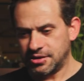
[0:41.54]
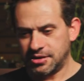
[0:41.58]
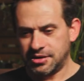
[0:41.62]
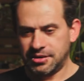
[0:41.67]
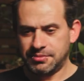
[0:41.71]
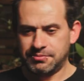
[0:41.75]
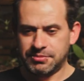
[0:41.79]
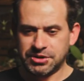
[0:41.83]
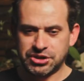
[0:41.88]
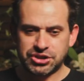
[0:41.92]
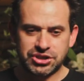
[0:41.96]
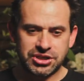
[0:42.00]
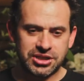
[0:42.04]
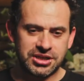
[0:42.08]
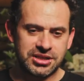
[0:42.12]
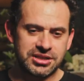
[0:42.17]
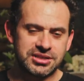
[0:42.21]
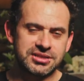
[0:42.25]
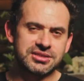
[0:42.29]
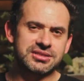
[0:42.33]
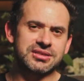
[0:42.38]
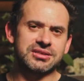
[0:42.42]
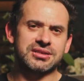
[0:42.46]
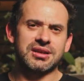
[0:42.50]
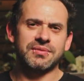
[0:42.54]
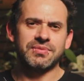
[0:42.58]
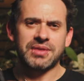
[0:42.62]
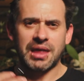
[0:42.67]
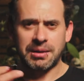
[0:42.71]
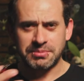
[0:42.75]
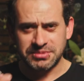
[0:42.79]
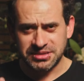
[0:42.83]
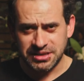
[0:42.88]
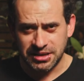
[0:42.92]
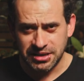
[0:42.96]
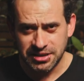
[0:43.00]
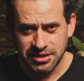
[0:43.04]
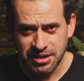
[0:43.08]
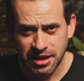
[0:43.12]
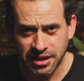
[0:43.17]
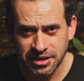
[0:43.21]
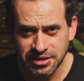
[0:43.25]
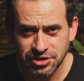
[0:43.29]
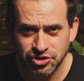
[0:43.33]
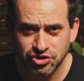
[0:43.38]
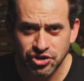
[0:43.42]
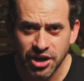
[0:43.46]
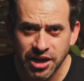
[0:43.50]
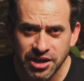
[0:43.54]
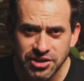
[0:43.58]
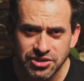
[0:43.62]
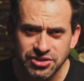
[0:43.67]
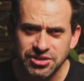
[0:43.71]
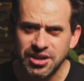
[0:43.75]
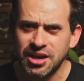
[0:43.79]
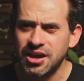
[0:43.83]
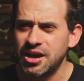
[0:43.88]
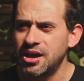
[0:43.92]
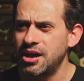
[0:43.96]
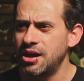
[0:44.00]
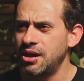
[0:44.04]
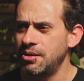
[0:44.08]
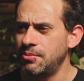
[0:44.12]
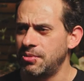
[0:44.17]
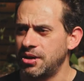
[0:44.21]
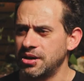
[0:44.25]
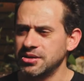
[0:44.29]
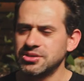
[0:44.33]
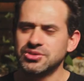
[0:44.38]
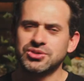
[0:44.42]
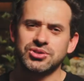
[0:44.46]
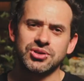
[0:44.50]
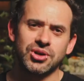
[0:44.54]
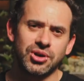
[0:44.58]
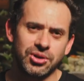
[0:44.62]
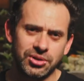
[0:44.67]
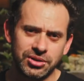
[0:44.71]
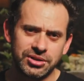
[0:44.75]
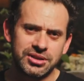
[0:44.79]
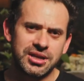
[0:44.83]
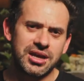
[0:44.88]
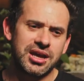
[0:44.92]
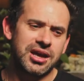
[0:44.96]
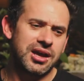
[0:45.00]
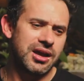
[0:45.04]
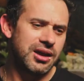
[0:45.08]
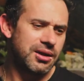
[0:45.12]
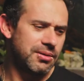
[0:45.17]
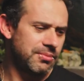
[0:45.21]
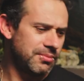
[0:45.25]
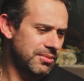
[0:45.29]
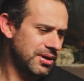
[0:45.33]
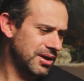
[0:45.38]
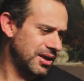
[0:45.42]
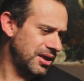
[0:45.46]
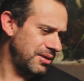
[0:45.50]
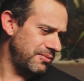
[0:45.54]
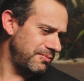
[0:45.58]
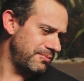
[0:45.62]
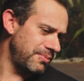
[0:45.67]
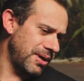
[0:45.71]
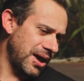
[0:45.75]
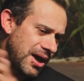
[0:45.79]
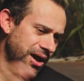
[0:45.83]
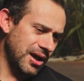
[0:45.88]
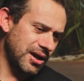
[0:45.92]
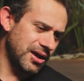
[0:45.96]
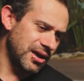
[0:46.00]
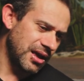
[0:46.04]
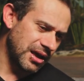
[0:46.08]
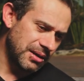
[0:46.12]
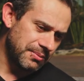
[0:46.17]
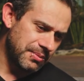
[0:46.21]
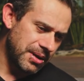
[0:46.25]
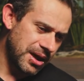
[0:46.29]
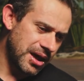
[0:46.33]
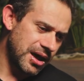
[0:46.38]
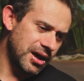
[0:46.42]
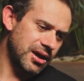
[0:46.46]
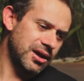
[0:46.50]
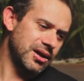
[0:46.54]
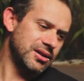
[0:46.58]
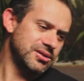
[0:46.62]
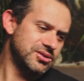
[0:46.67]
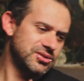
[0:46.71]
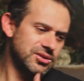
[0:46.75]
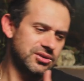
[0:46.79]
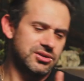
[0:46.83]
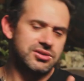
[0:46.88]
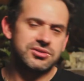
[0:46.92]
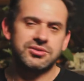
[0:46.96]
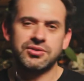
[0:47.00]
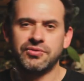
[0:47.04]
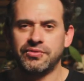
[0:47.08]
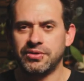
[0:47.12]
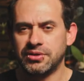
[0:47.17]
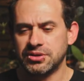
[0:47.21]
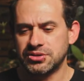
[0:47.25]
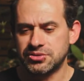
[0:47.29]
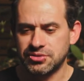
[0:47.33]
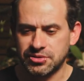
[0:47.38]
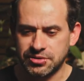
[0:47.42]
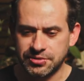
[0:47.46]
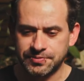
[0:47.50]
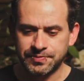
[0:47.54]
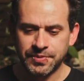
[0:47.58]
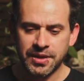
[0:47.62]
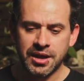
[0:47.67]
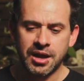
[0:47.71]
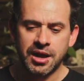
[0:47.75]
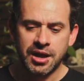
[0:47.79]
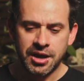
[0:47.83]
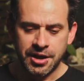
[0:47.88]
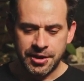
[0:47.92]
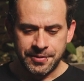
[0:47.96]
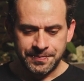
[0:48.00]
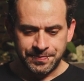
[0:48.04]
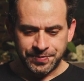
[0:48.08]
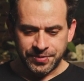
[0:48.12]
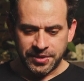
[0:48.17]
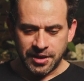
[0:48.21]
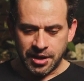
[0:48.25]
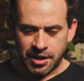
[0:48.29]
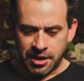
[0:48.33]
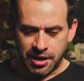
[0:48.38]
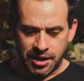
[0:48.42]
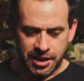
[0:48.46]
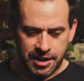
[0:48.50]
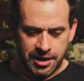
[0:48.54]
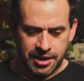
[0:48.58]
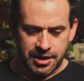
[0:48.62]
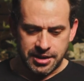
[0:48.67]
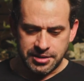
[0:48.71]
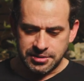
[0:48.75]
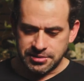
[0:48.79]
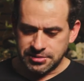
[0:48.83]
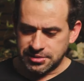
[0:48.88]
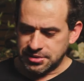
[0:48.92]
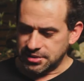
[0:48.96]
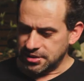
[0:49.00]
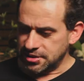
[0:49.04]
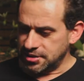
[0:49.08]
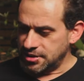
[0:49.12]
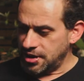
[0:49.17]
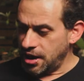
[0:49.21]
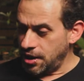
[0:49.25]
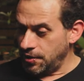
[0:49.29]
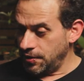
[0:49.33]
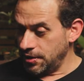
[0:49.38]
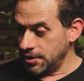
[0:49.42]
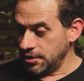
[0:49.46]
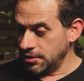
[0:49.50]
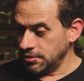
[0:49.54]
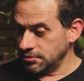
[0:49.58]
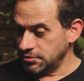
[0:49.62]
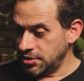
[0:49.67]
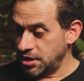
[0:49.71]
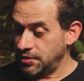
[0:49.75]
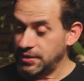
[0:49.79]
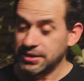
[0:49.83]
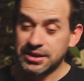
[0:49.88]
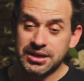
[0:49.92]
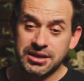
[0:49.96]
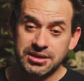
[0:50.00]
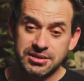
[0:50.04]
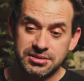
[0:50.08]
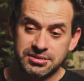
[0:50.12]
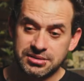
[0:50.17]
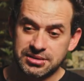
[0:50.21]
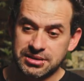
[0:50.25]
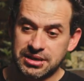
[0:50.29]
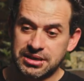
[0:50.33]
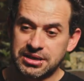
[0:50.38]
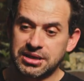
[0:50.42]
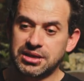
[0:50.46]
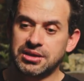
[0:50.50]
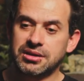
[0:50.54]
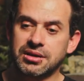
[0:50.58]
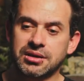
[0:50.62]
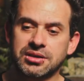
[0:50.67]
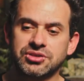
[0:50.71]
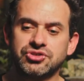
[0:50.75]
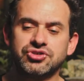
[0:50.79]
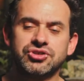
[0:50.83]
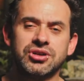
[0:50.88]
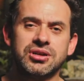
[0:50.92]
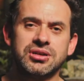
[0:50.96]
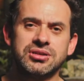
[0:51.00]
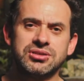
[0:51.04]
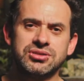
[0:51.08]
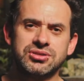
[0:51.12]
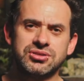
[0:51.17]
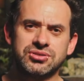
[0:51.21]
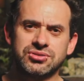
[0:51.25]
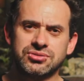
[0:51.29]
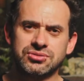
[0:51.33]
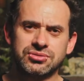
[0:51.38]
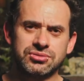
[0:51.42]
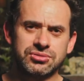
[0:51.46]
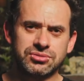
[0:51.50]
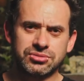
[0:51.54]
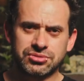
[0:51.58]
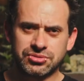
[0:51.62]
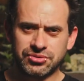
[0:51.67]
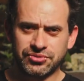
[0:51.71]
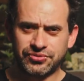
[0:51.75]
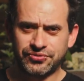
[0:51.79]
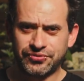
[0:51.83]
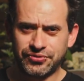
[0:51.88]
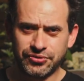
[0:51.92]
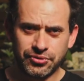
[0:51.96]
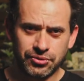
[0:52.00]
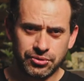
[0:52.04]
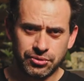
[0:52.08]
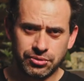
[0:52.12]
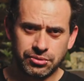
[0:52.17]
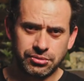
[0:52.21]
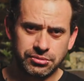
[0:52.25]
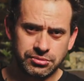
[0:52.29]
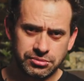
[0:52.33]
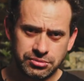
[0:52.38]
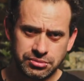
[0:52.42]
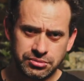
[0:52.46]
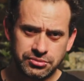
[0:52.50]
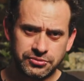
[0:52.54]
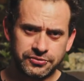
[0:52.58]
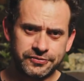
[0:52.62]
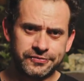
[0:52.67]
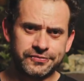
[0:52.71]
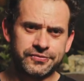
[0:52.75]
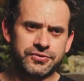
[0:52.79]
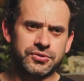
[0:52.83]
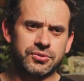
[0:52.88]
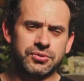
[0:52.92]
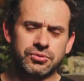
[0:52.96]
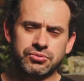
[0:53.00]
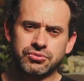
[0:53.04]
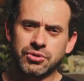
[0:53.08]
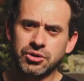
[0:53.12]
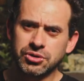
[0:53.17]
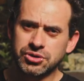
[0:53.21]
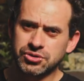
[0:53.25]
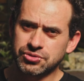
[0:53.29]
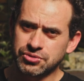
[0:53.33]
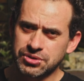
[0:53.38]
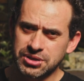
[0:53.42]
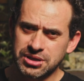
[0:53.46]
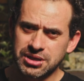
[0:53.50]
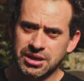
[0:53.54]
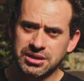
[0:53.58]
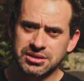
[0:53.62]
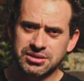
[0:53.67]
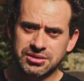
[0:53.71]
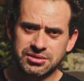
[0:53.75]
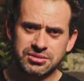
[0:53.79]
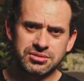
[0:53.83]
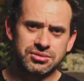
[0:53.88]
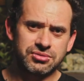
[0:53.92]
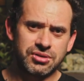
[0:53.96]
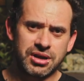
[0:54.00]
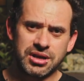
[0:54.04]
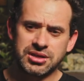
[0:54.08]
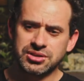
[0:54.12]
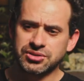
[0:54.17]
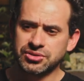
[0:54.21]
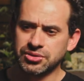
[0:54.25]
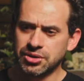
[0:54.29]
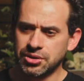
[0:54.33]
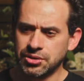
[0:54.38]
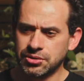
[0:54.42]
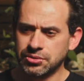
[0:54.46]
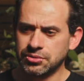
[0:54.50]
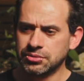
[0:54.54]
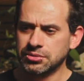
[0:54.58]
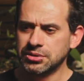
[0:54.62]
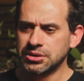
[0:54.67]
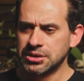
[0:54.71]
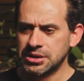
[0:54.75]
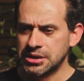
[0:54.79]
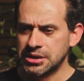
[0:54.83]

machines. Sometimes I exchange them, I sold them, I give back, get back, and so on and so on and so on. And nowadays, I exchange to full rotary, as you guys know.